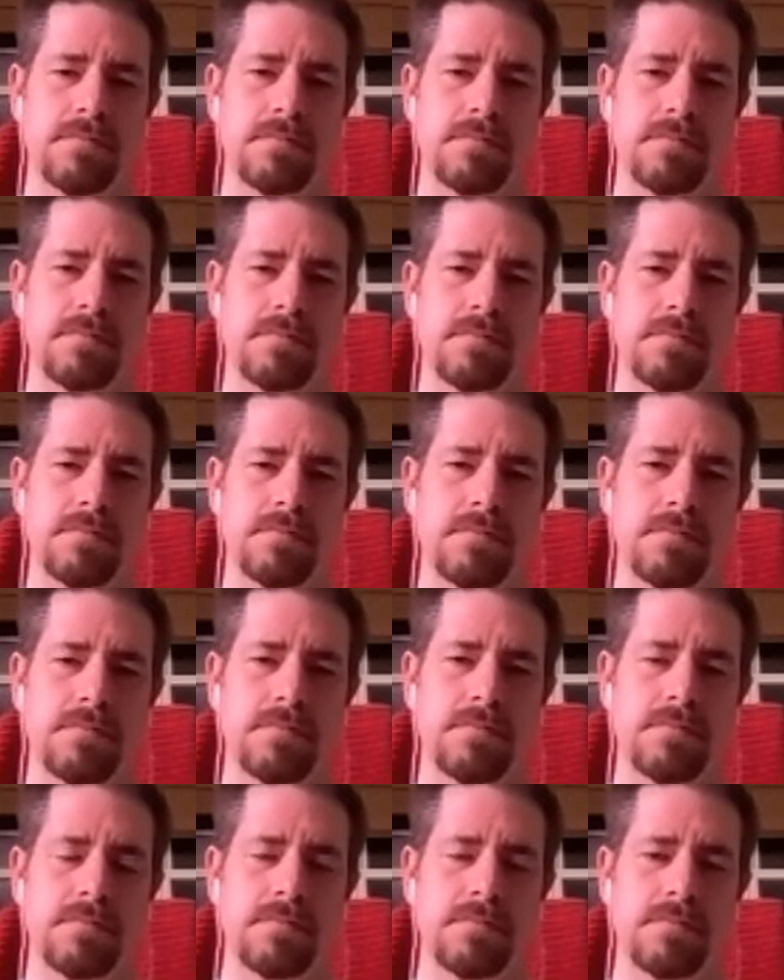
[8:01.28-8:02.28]

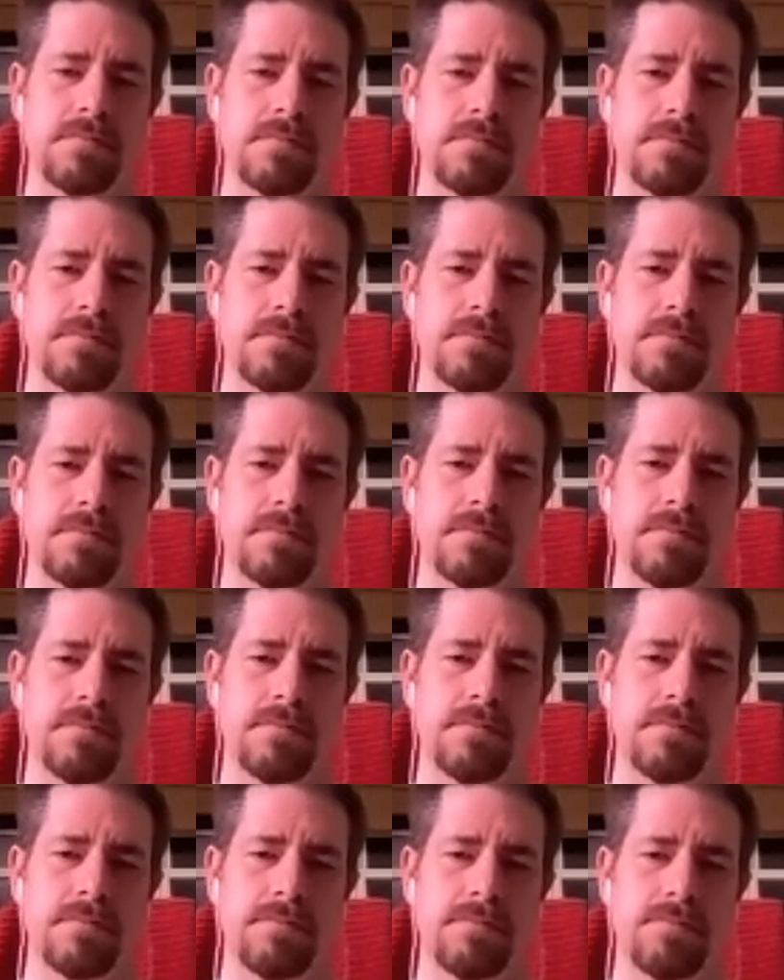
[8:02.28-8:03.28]

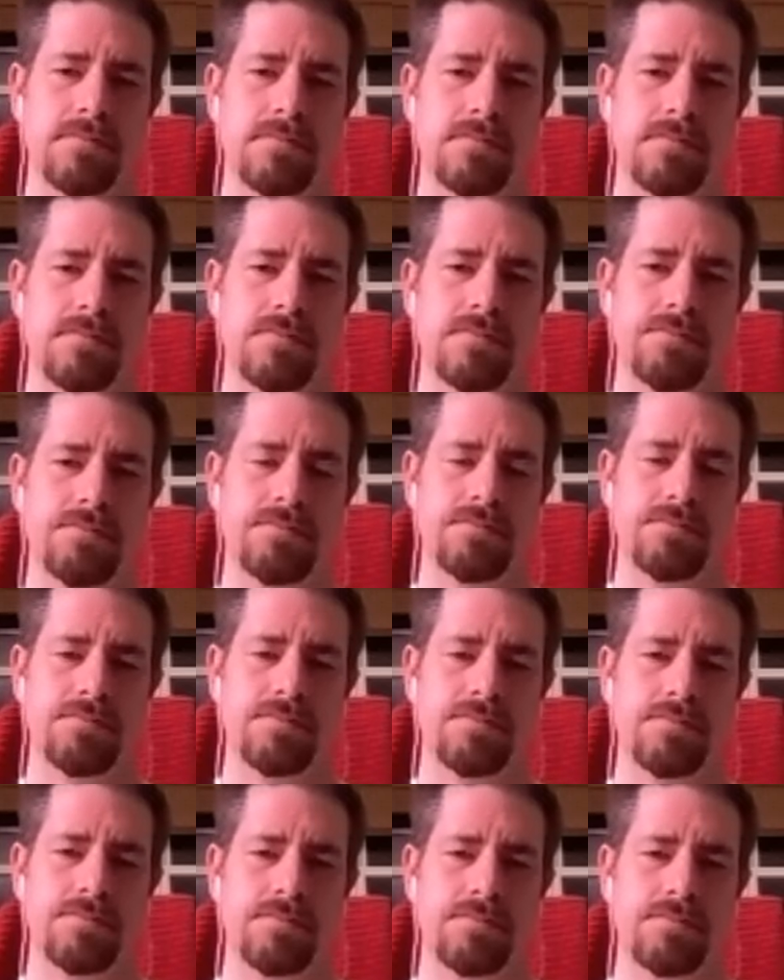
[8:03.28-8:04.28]

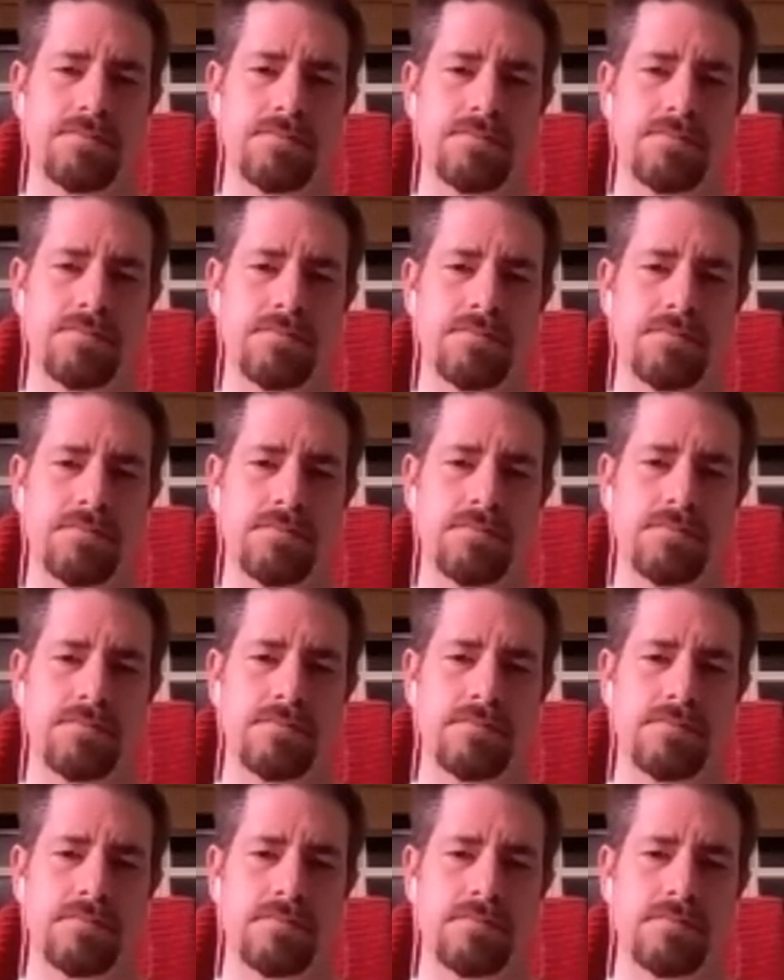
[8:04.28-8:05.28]

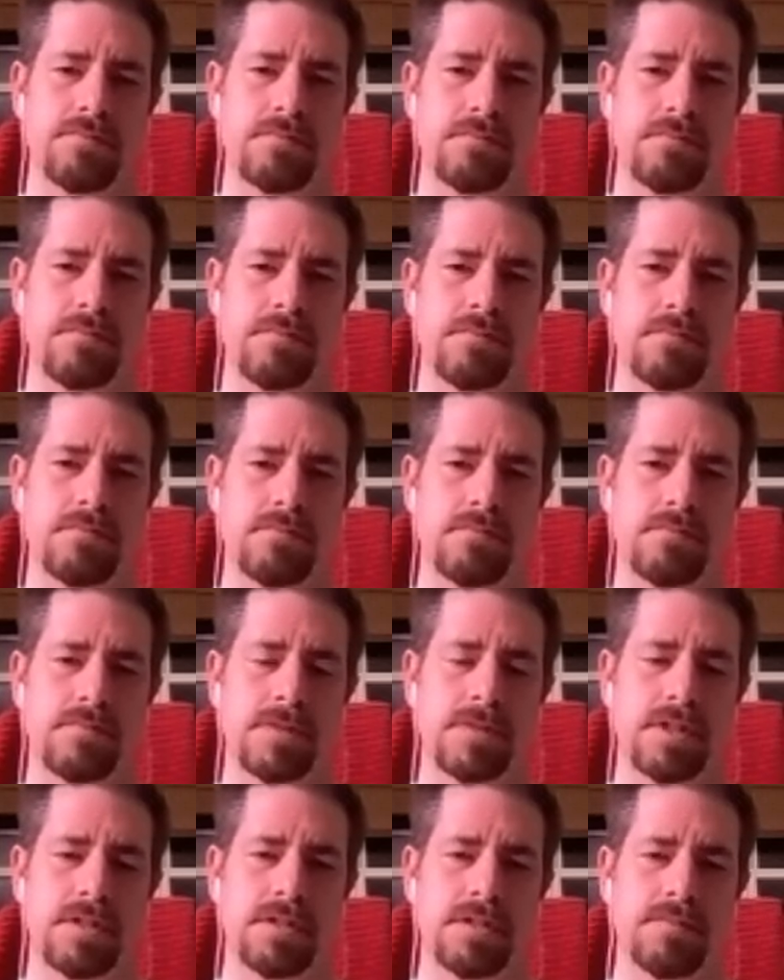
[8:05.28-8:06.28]

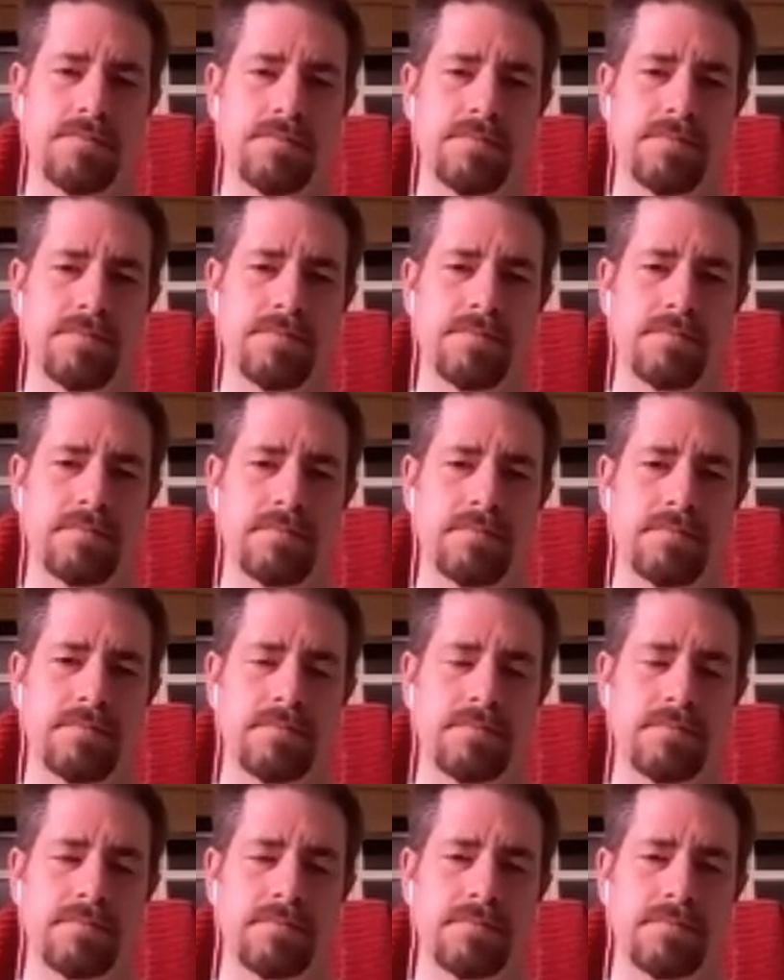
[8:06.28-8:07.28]

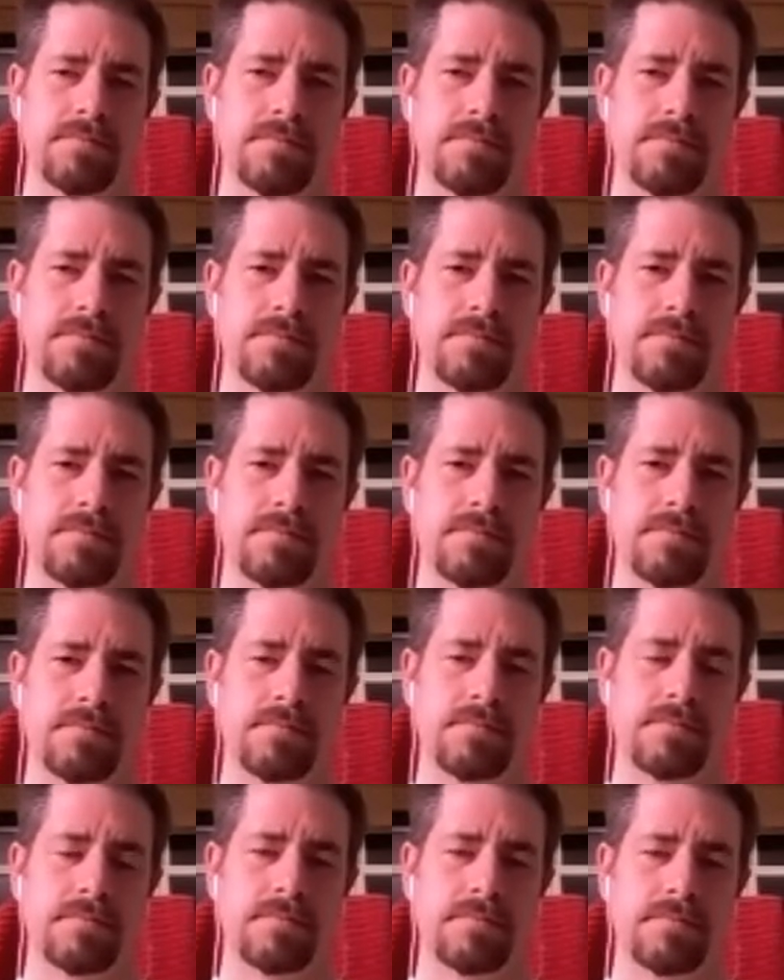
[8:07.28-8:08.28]

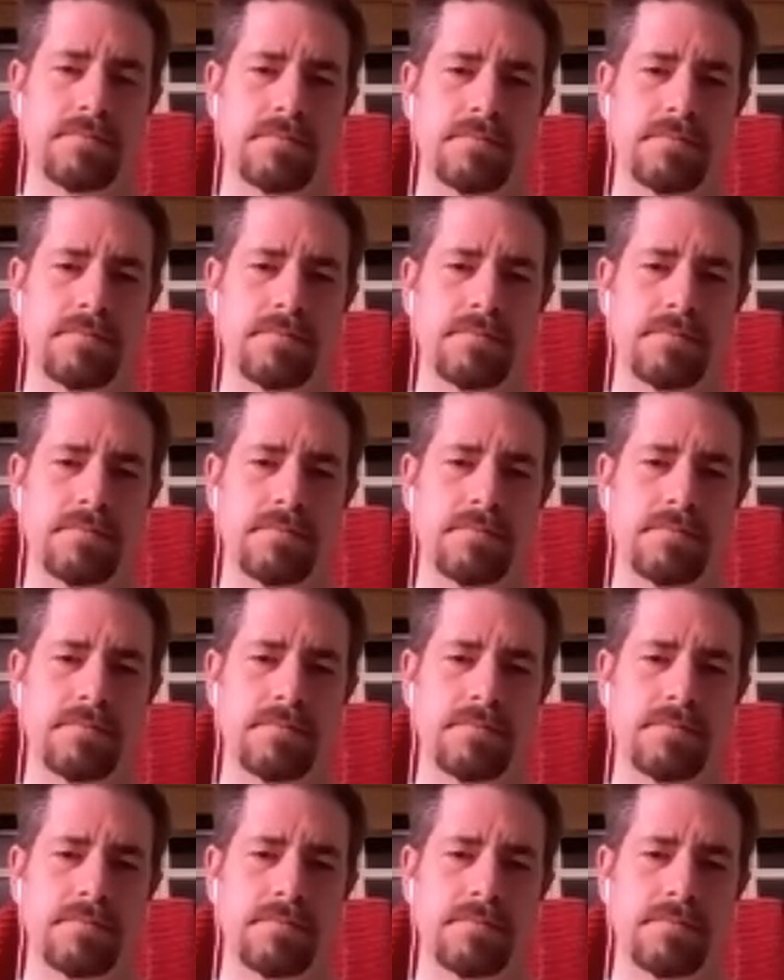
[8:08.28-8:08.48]
(silent)